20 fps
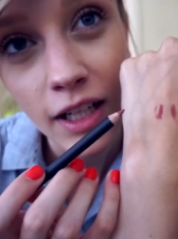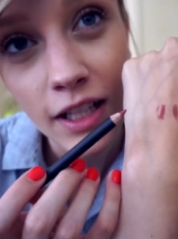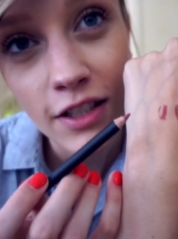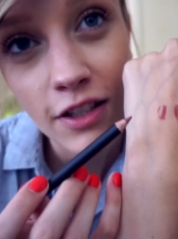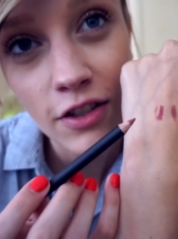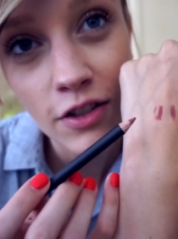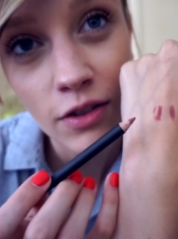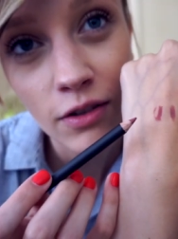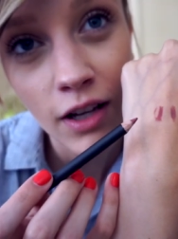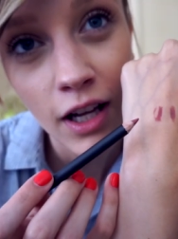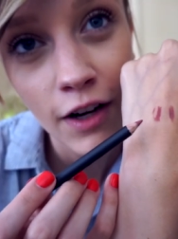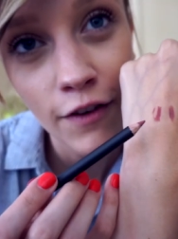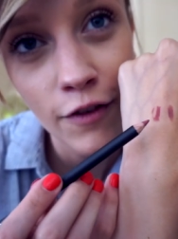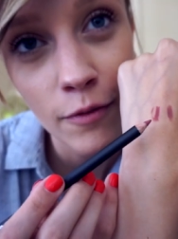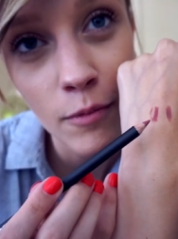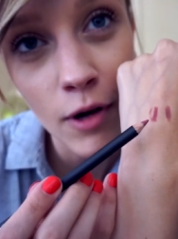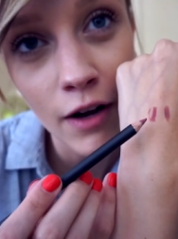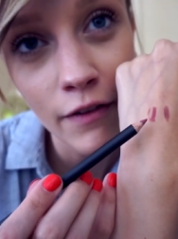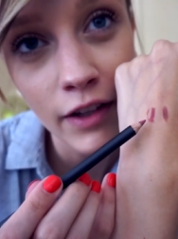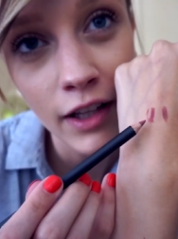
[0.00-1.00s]
And it's also kind of
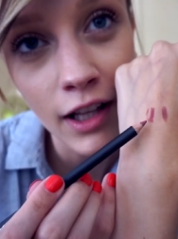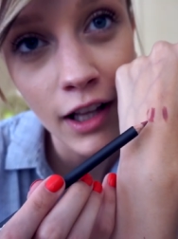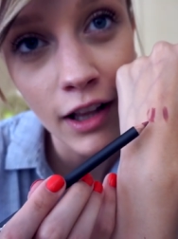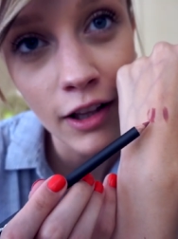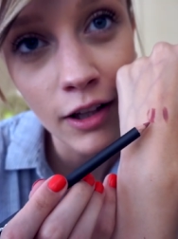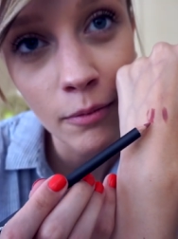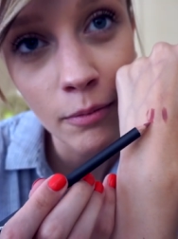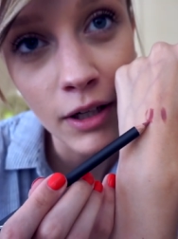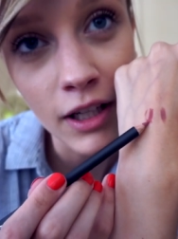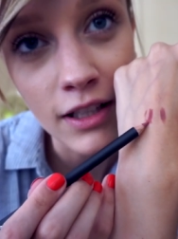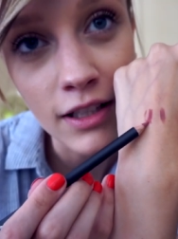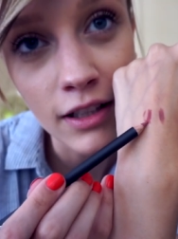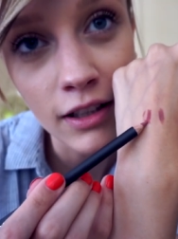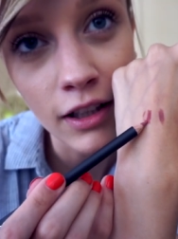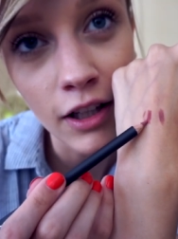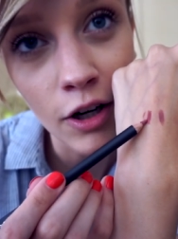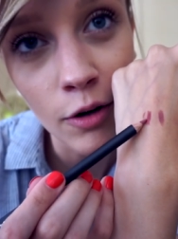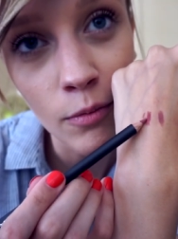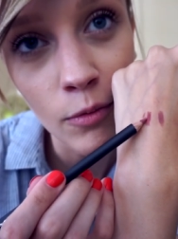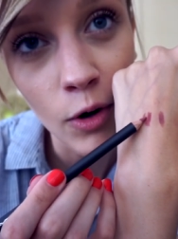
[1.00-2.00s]
a mauve color, but it's a
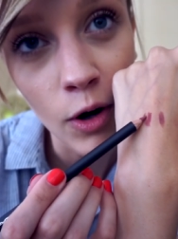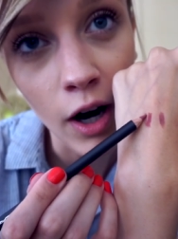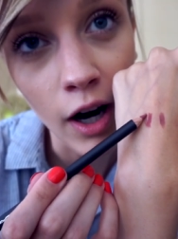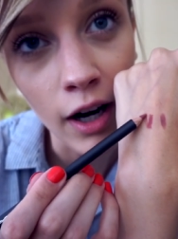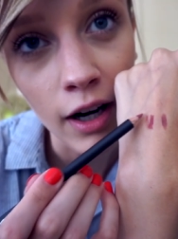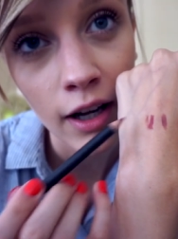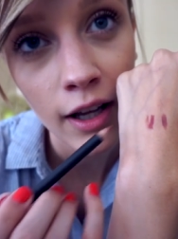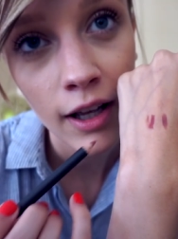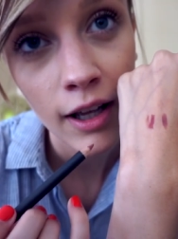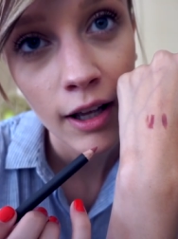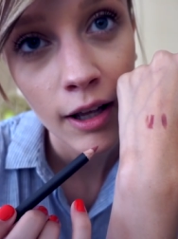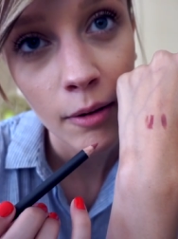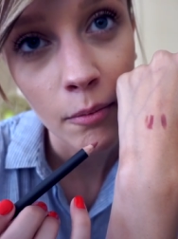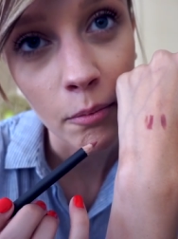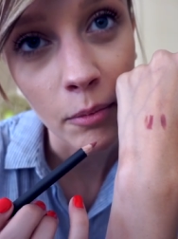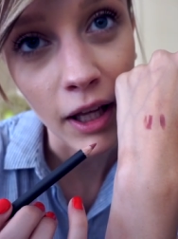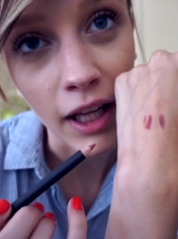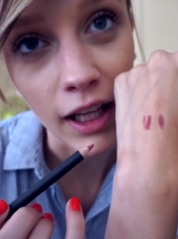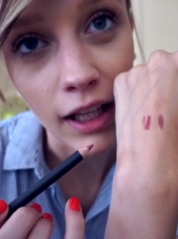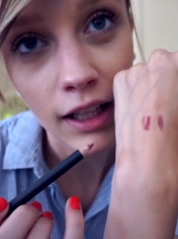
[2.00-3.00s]
little more
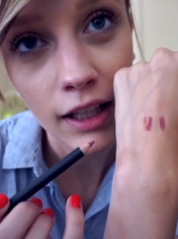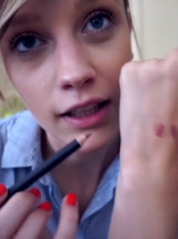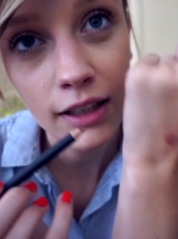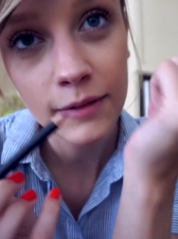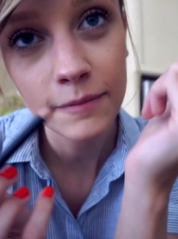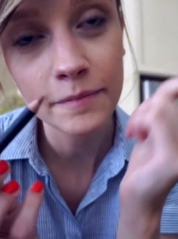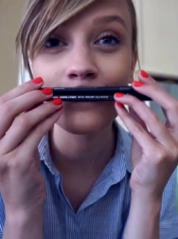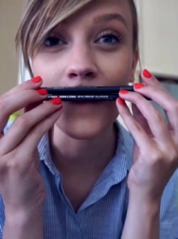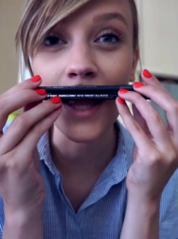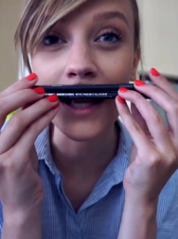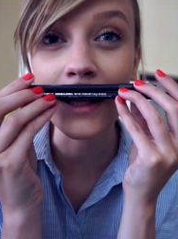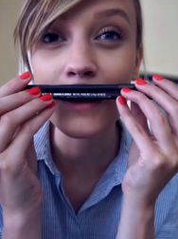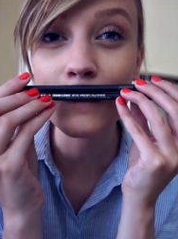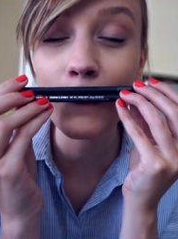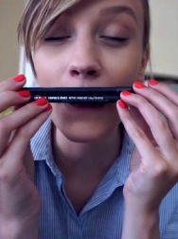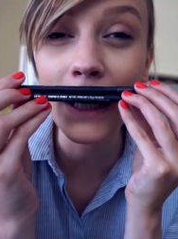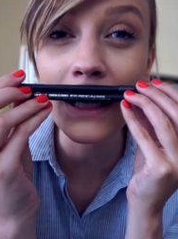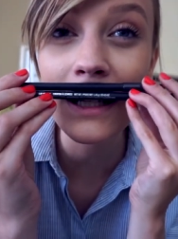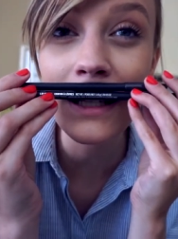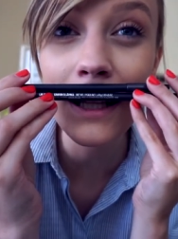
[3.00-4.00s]
pink.
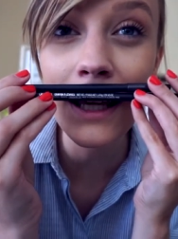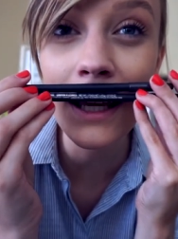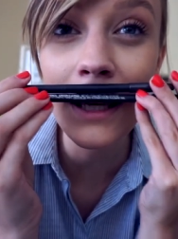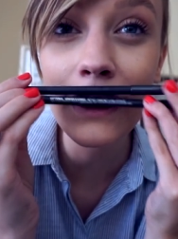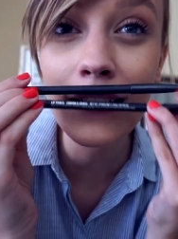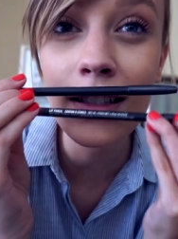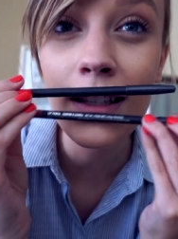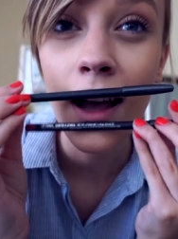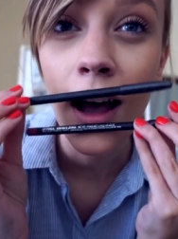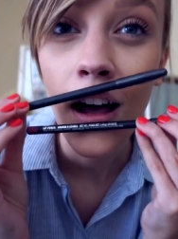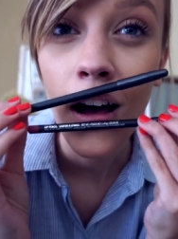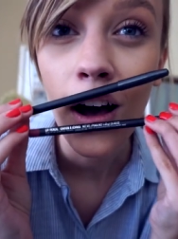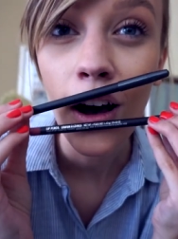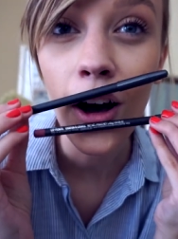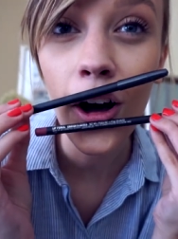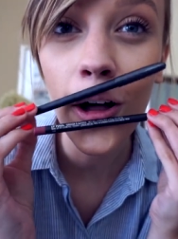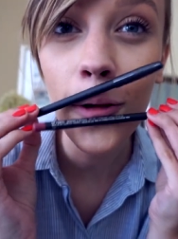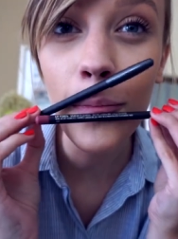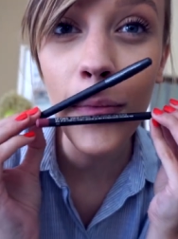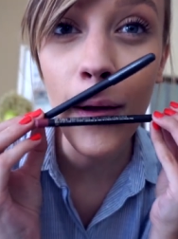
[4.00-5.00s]
Expect these
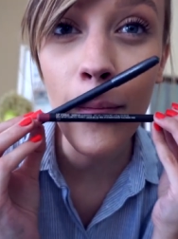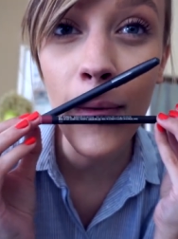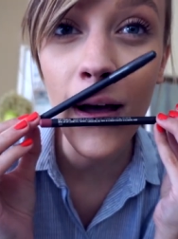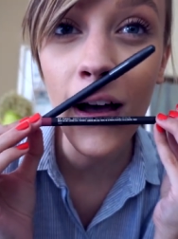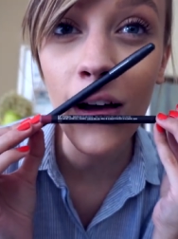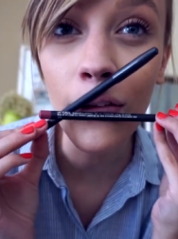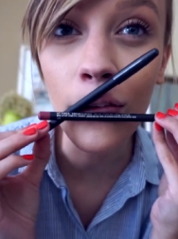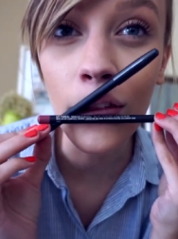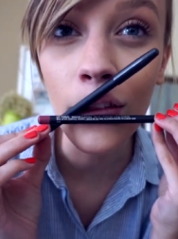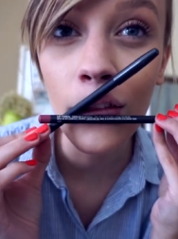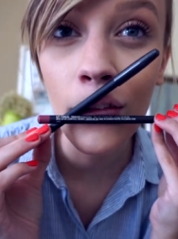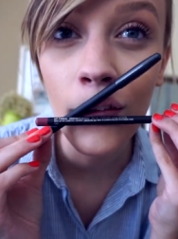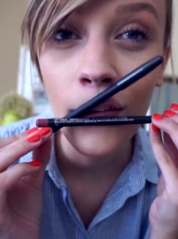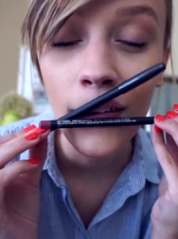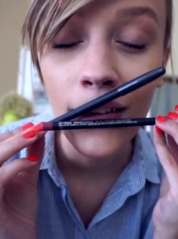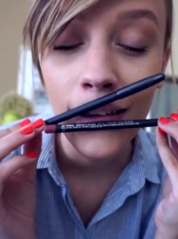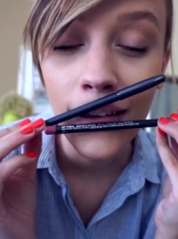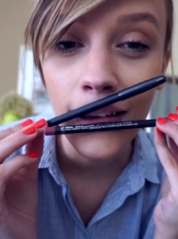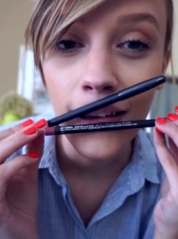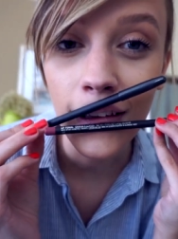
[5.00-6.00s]
on my mouth
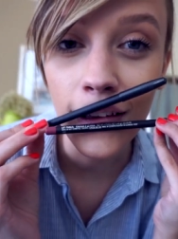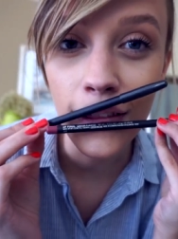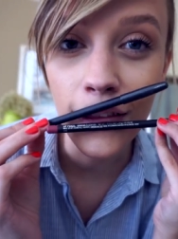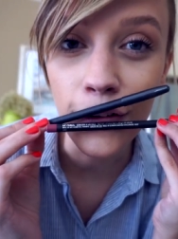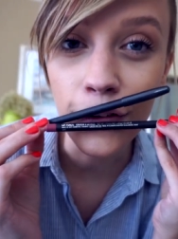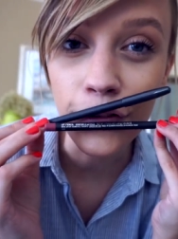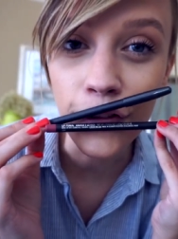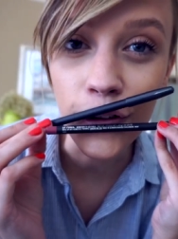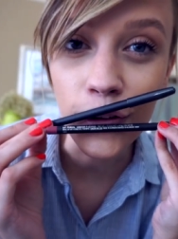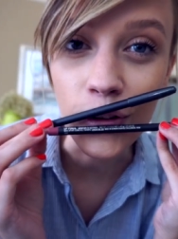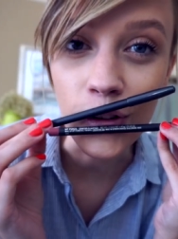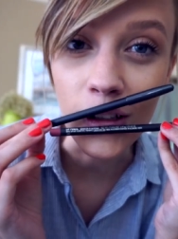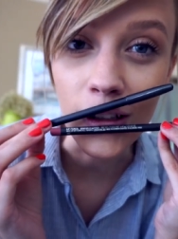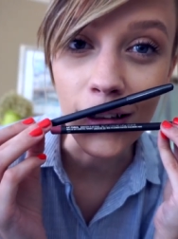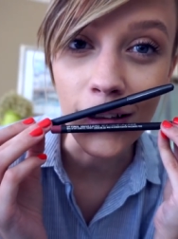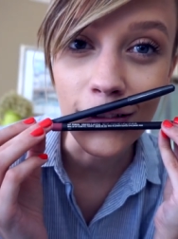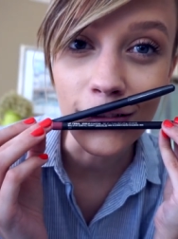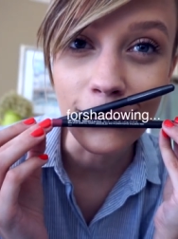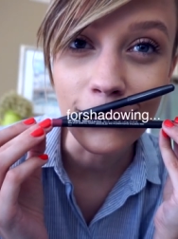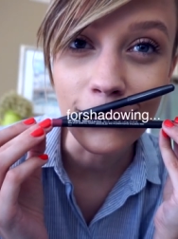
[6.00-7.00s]
in the
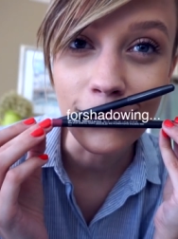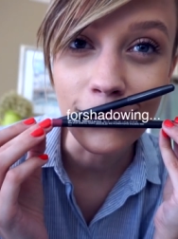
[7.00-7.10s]
future.